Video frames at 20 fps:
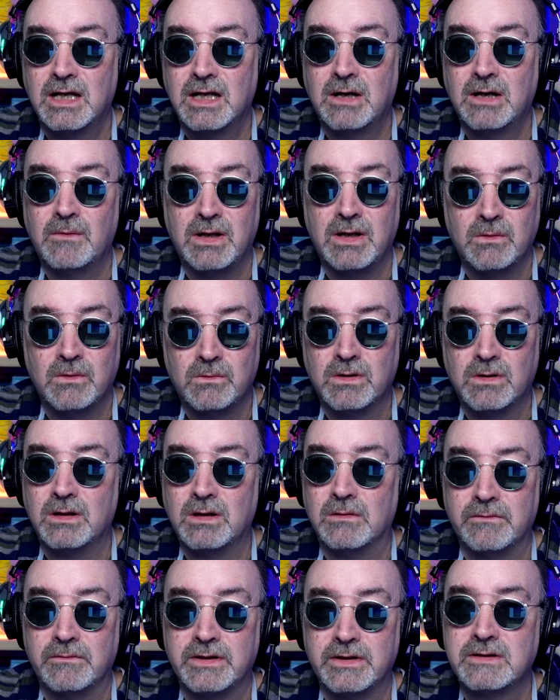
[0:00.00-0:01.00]
I went,
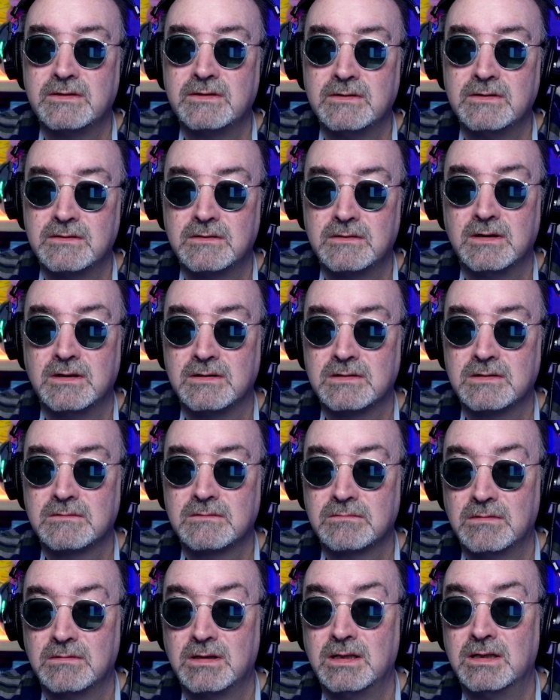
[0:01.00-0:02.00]
whoa, this is
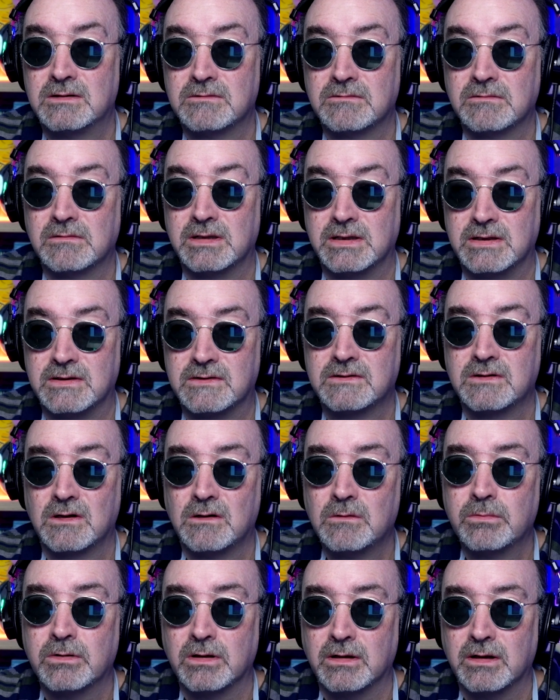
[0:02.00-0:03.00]
this is really
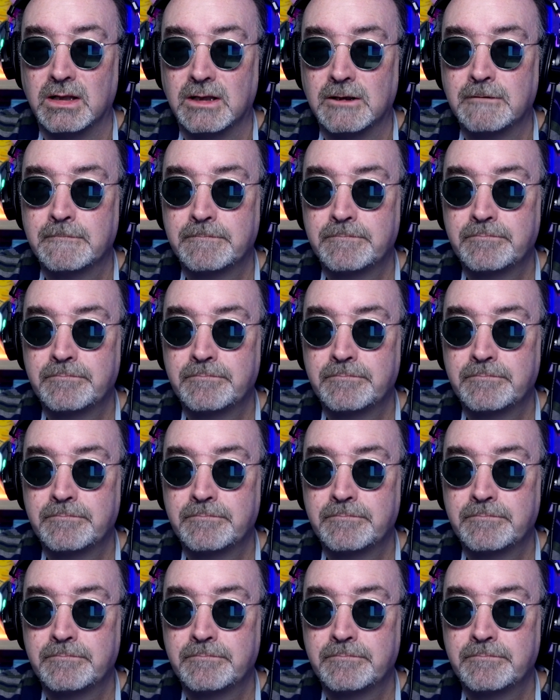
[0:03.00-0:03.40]
sobering.